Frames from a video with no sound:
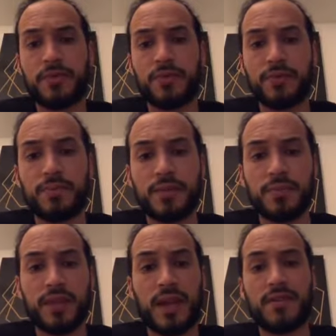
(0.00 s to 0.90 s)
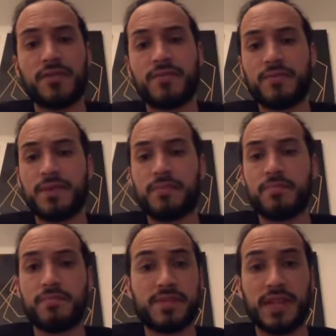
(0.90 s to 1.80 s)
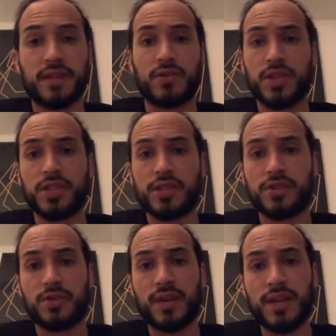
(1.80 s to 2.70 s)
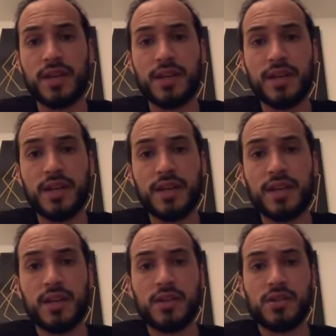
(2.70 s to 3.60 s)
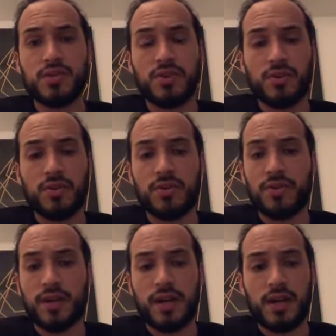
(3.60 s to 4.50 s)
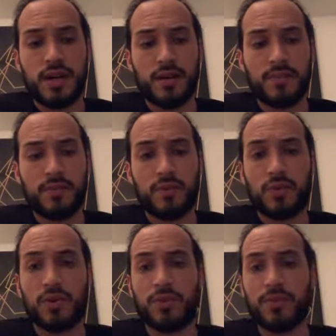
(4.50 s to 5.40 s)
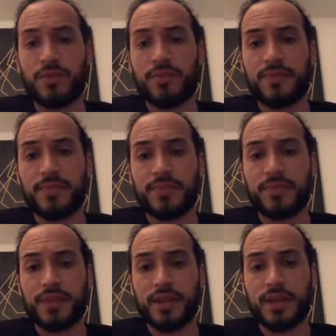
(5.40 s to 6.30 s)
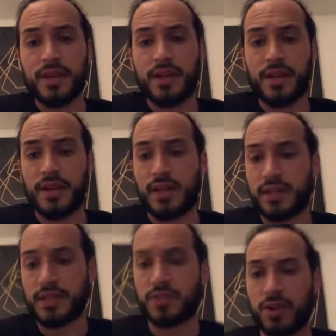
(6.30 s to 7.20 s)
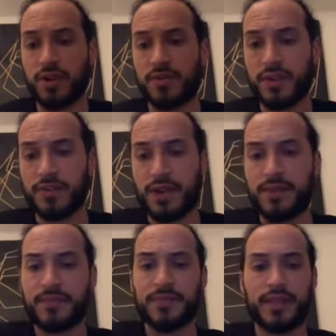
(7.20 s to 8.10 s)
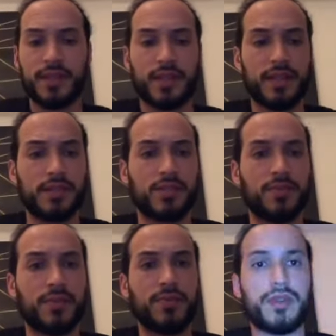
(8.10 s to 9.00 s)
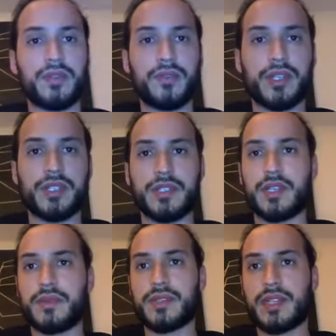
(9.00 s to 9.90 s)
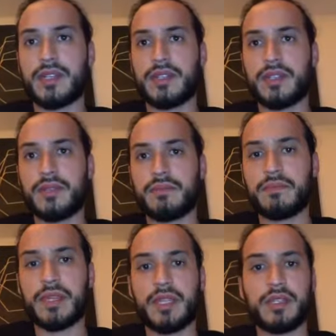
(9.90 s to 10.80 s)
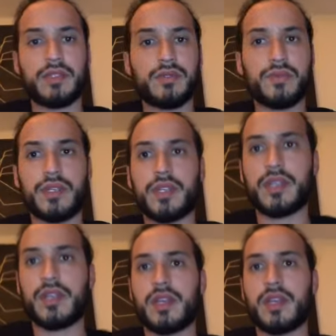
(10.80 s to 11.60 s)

few people that have sent questions already. So we'll go through them. Let's start off here. Ready? Let's go with one of the questions that was sent to me this week.